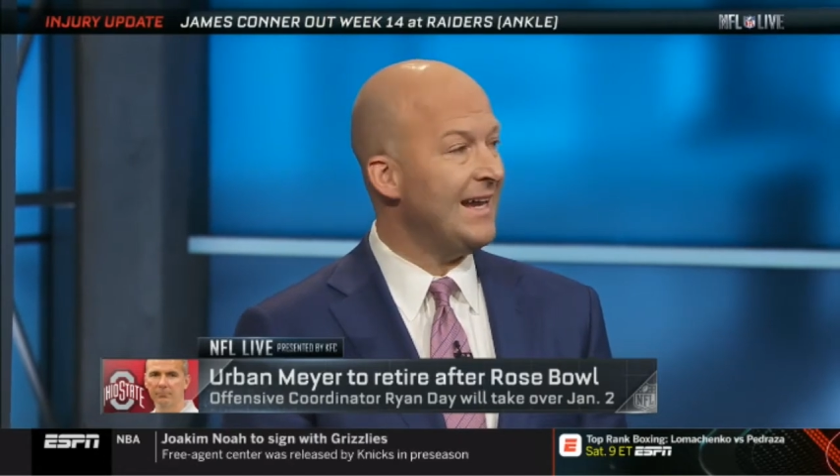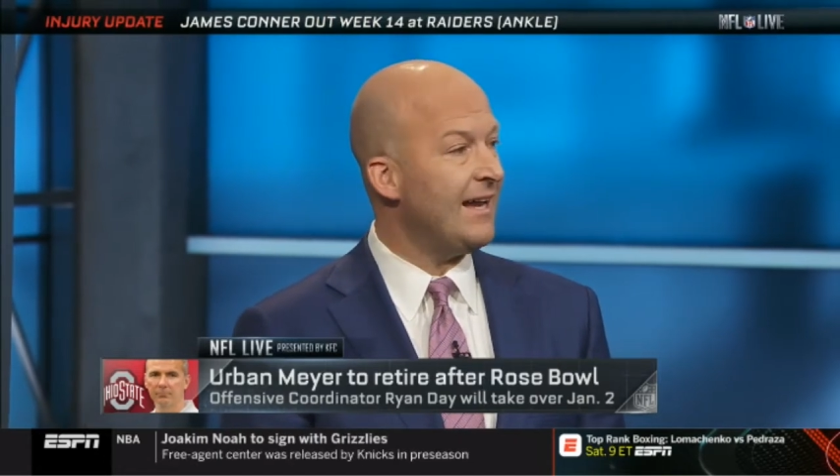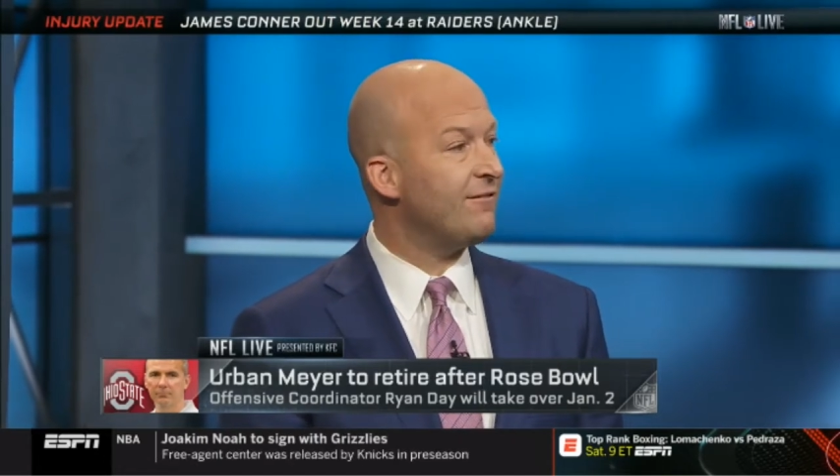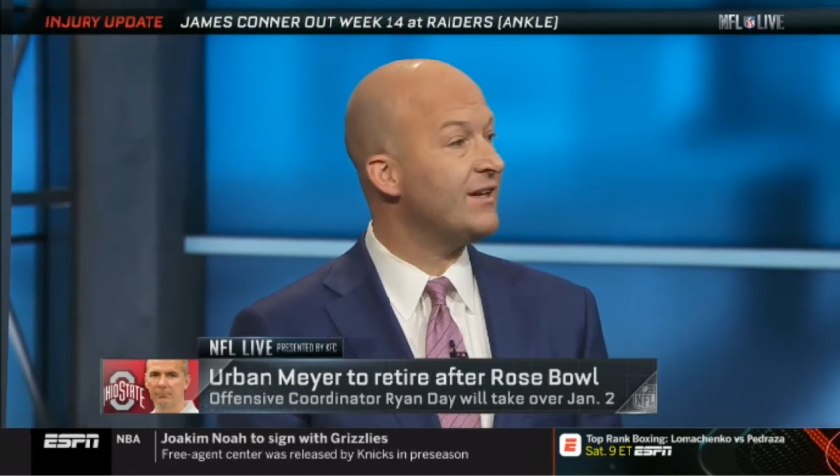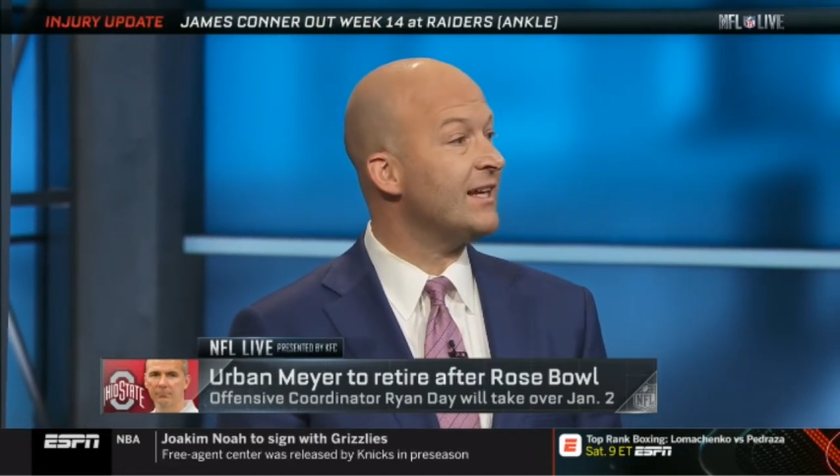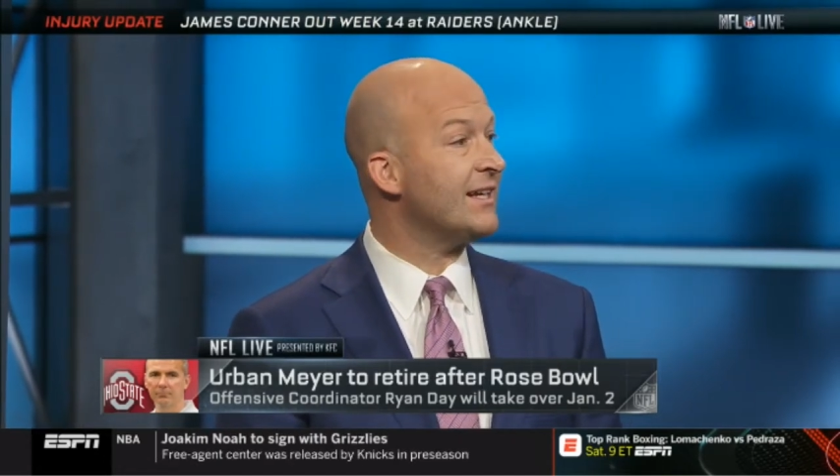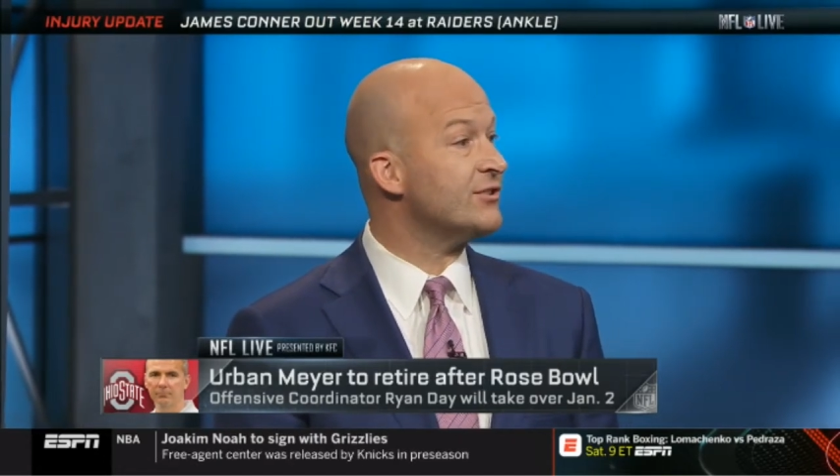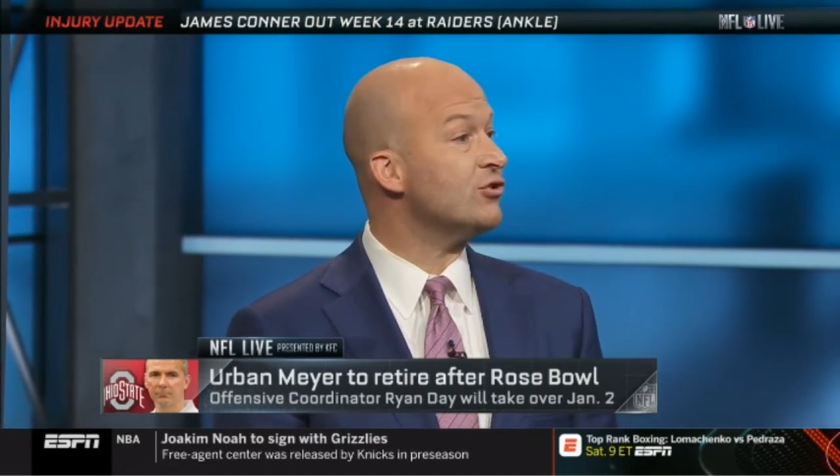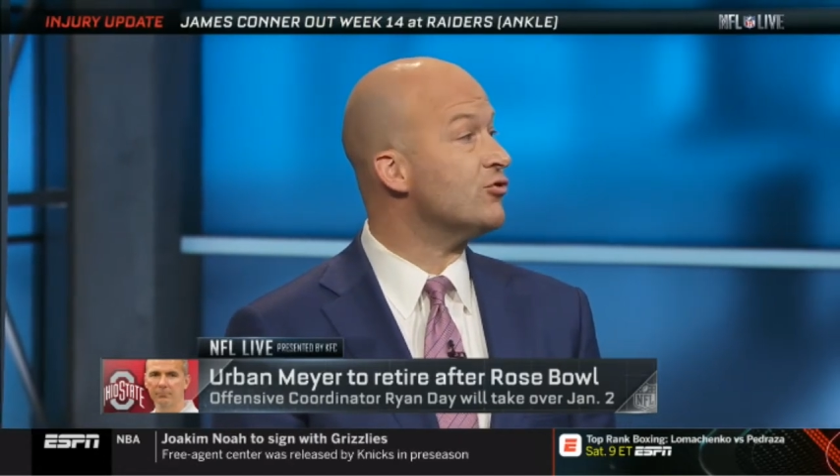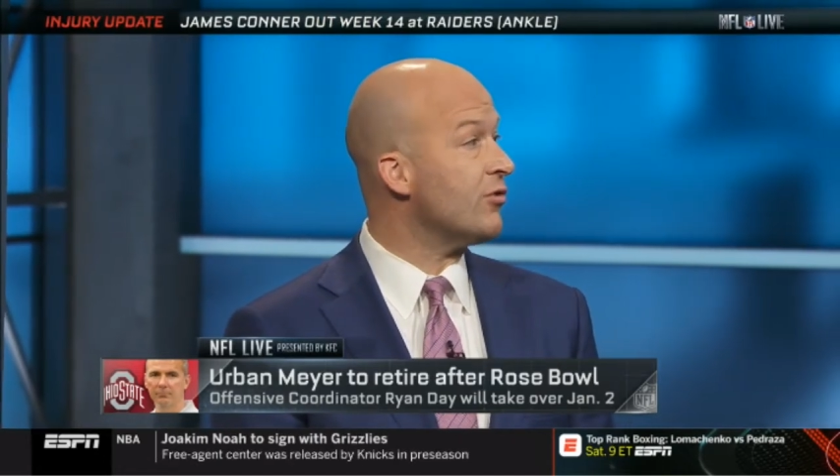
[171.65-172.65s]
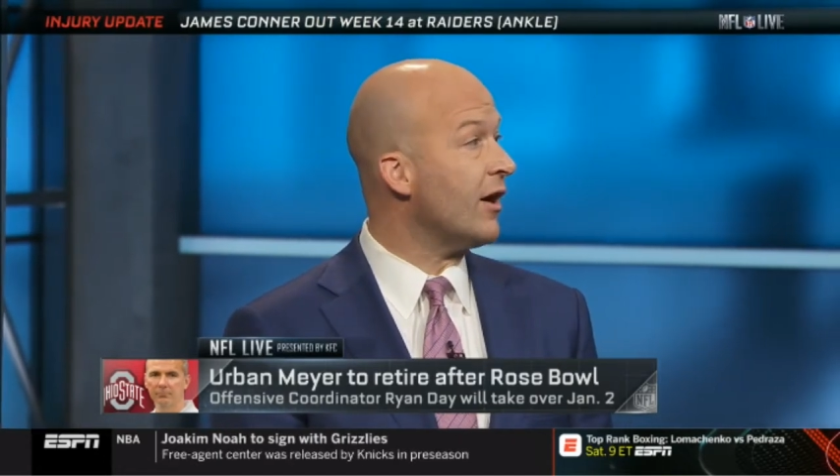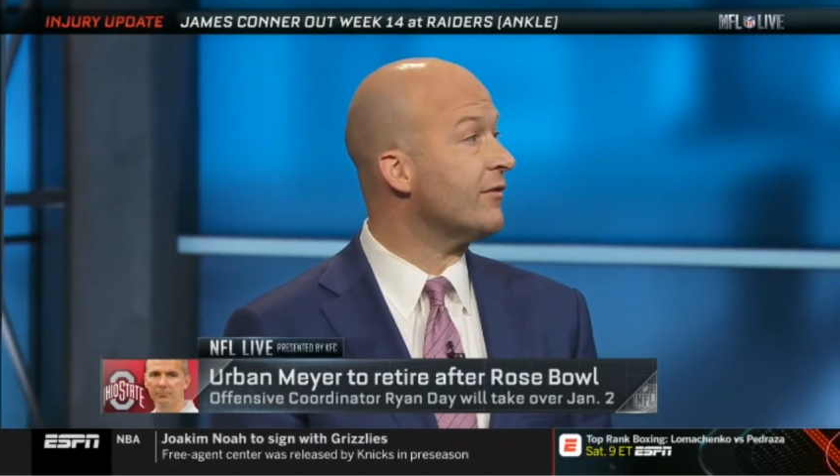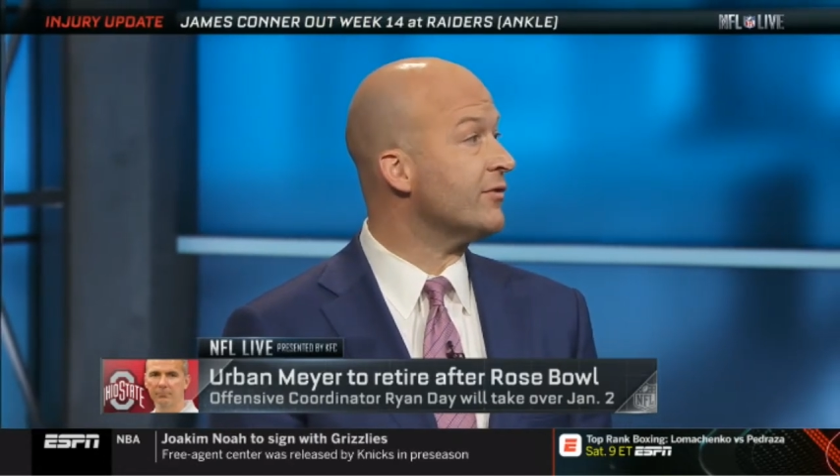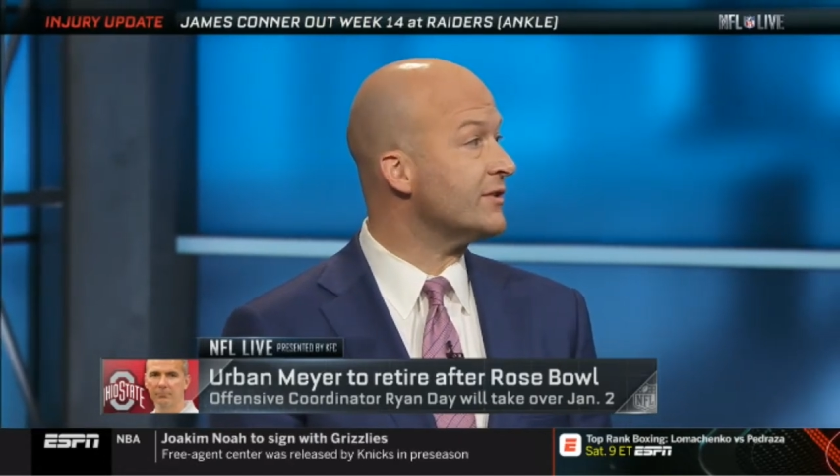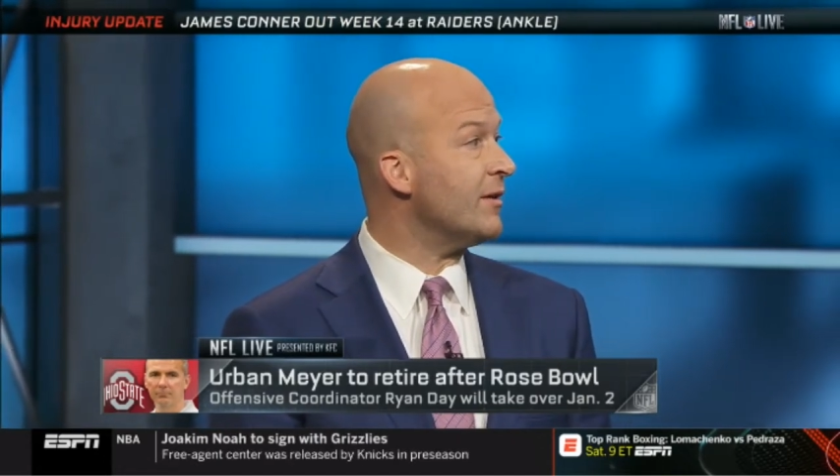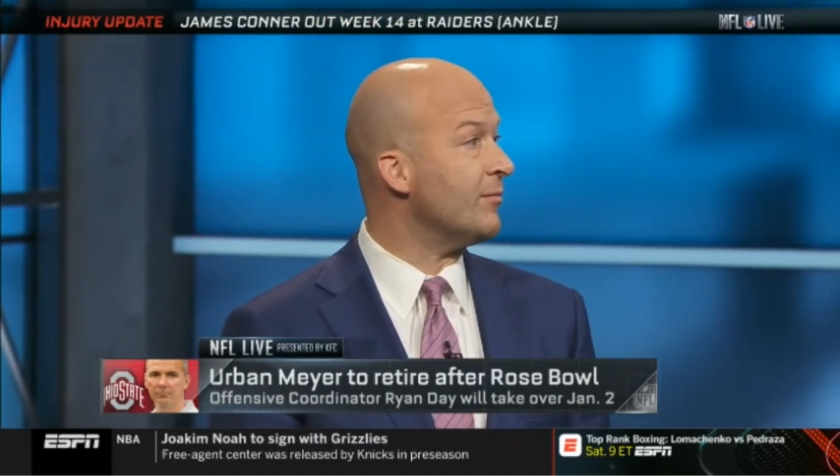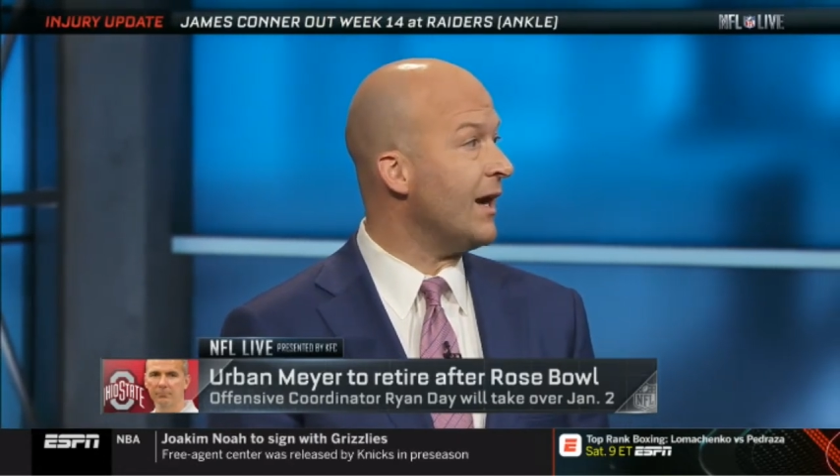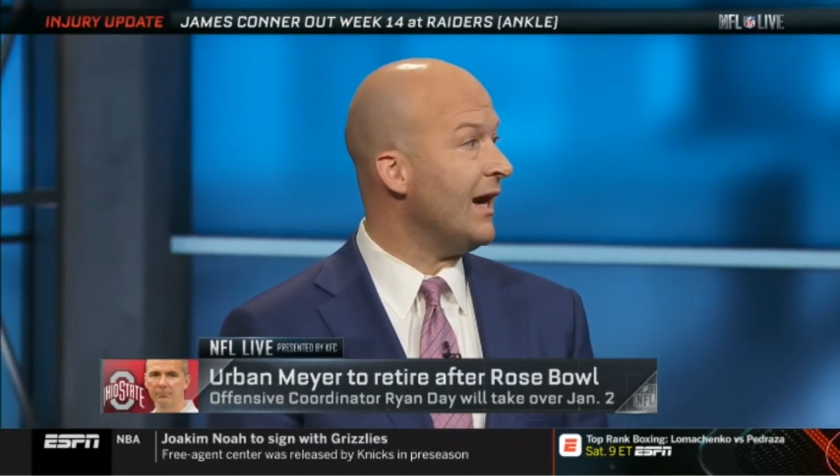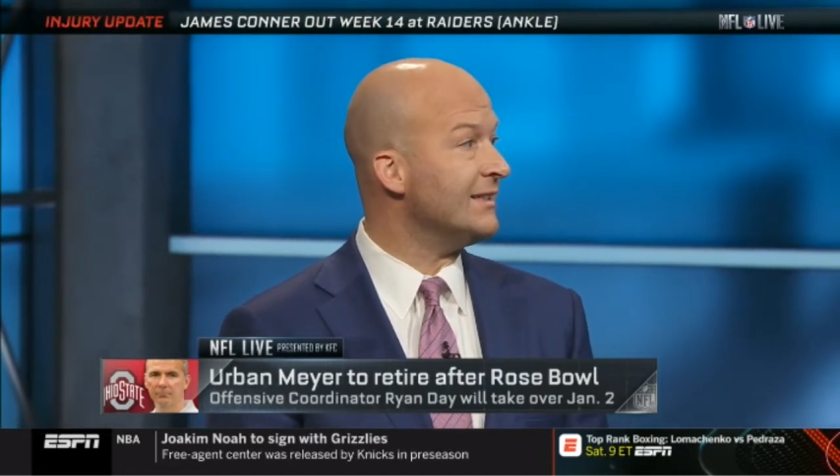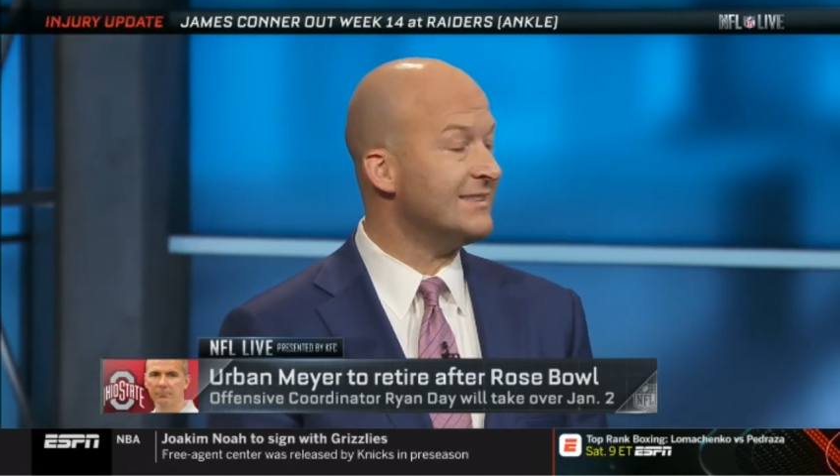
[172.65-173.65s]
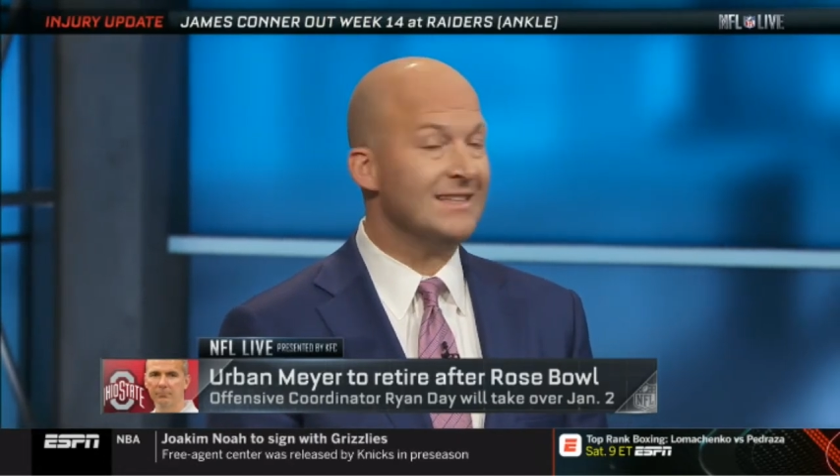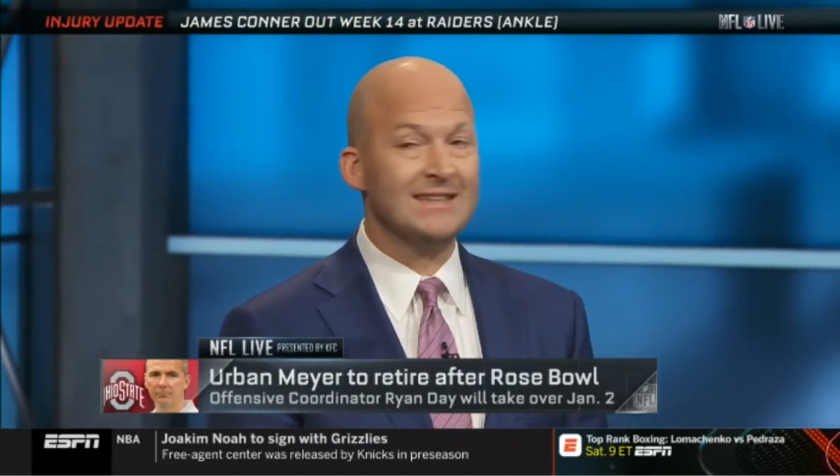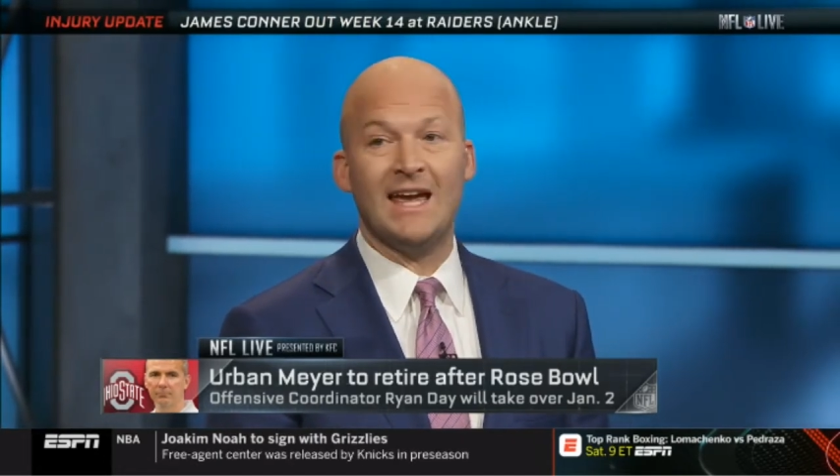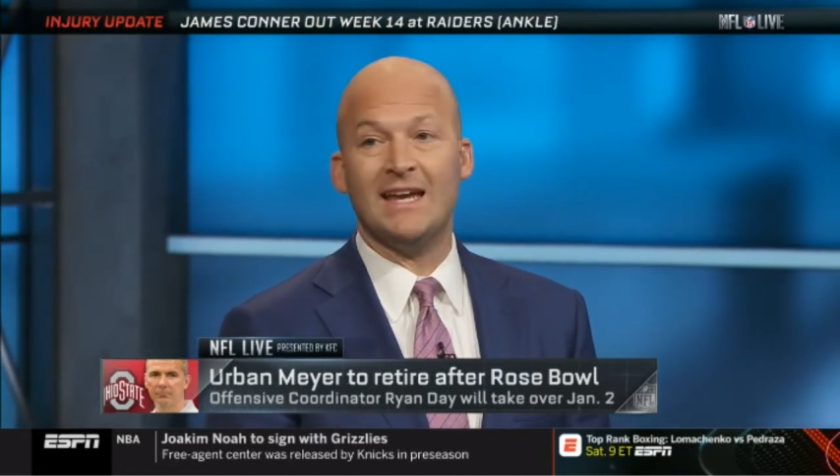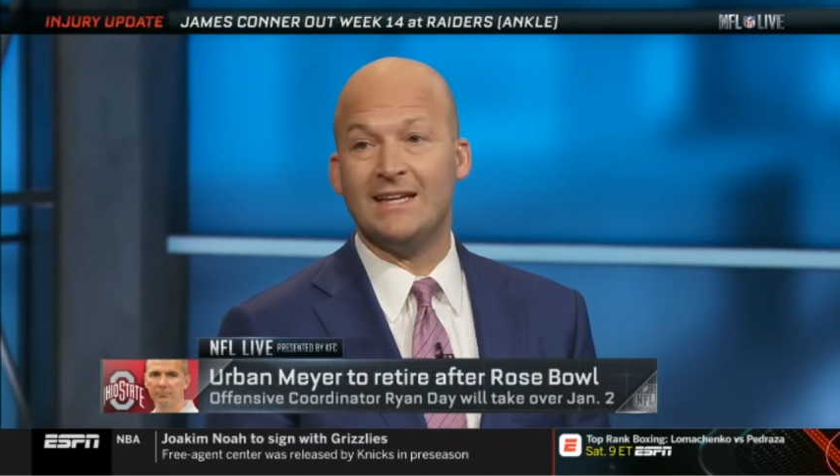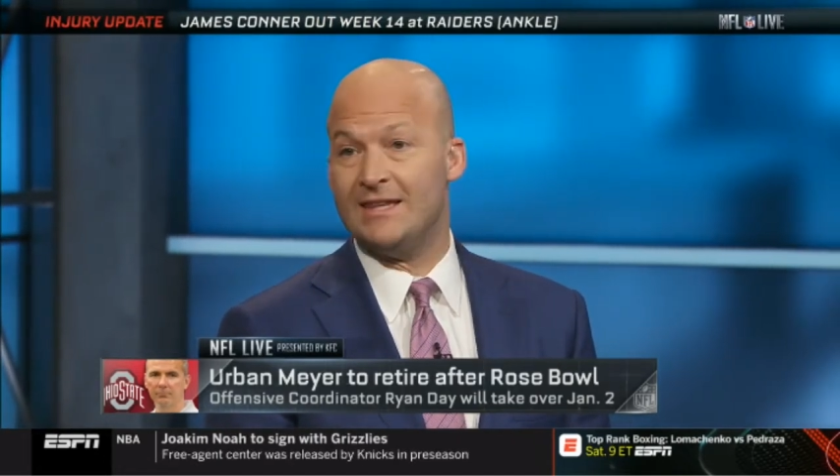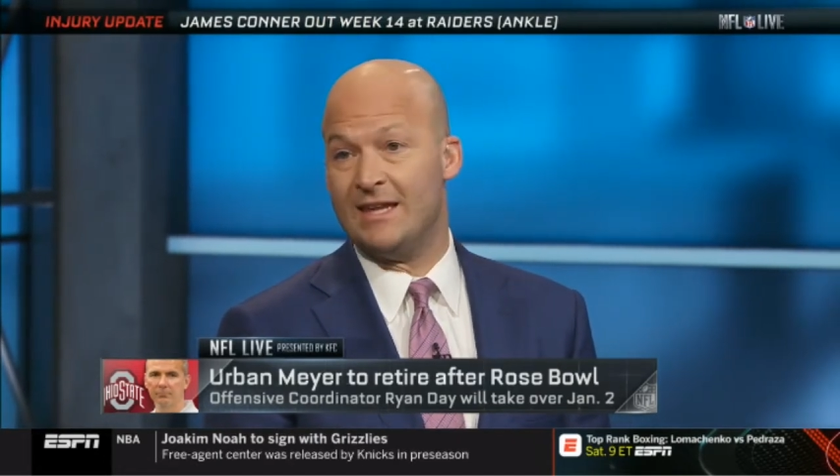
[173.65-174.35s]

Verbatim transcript: I feel like it's a drug for some guys that they